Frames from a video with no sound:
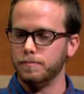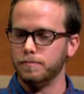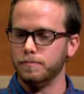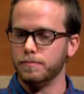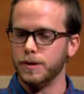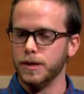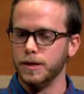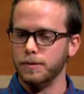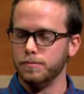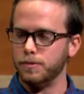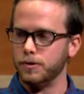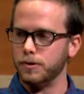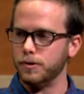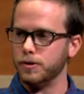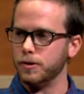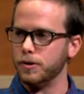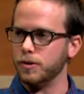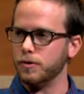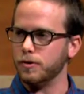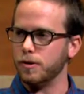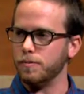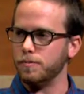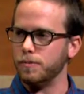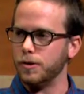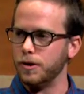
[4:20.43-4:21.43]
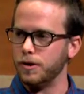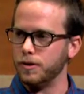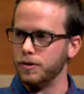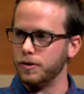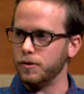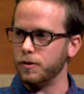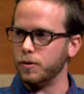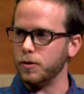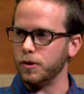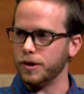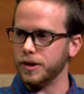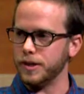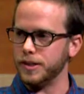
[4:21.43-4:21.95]
people who are part of the
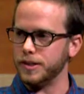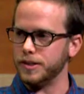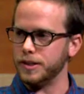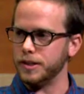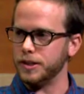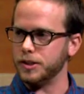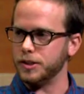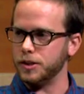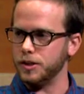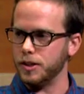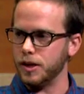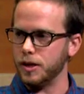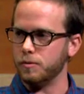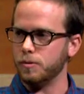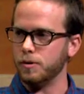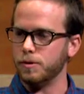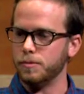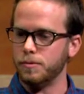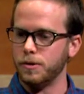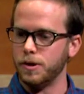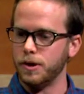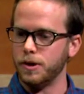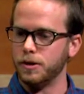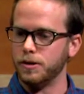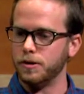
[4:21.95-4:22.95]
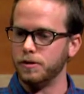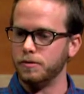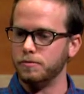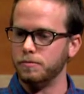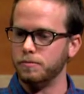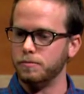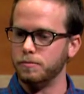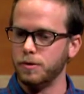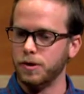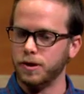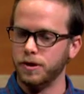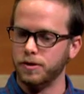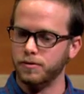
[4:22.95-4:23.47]
organization that we're part
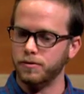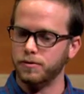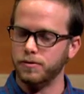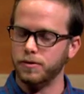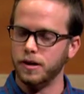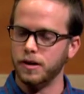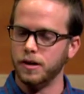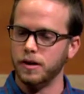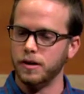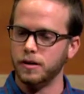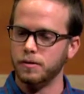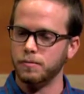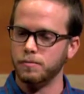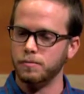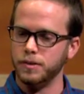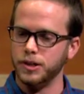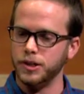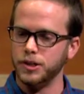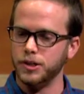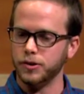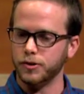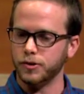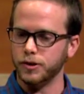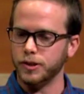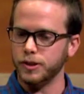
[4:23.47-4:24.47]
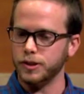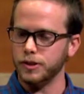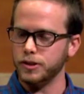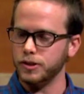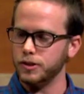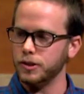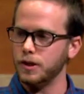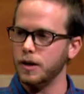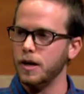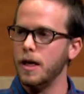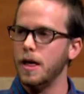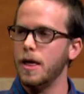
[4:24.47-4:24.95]
of Beach Reach.